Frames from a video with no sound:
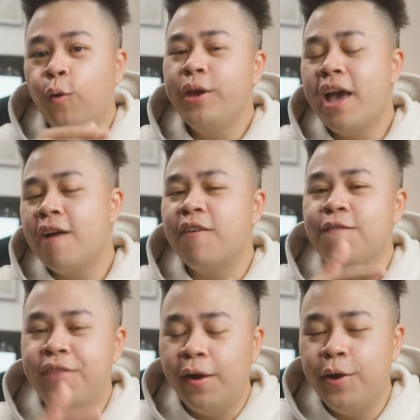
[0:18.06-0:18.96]
we have our
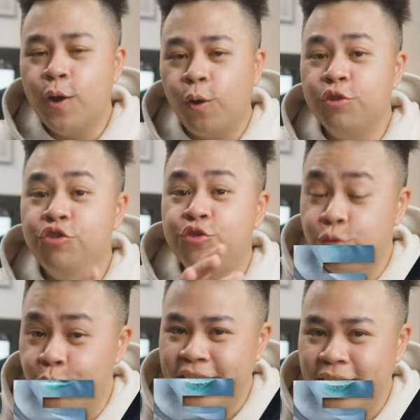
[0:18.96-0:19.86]
very own
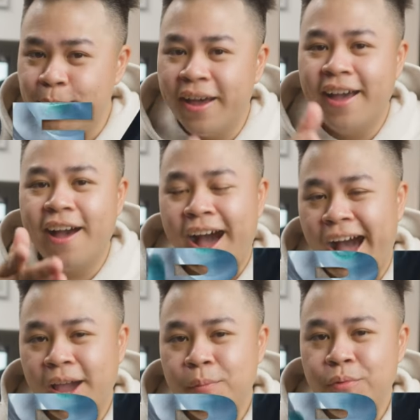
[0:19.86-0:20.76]
dream
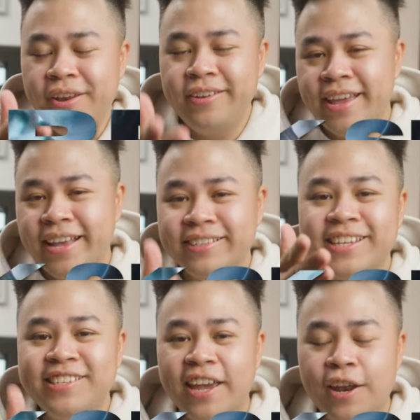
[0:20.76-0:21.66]
hybrid
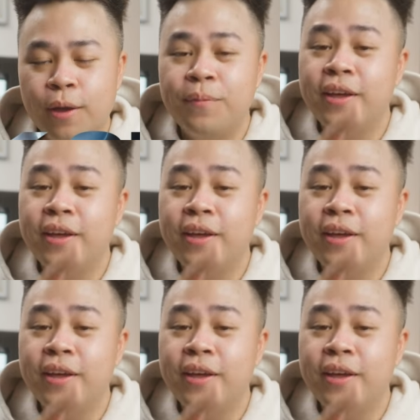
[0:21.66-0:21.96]
desk setup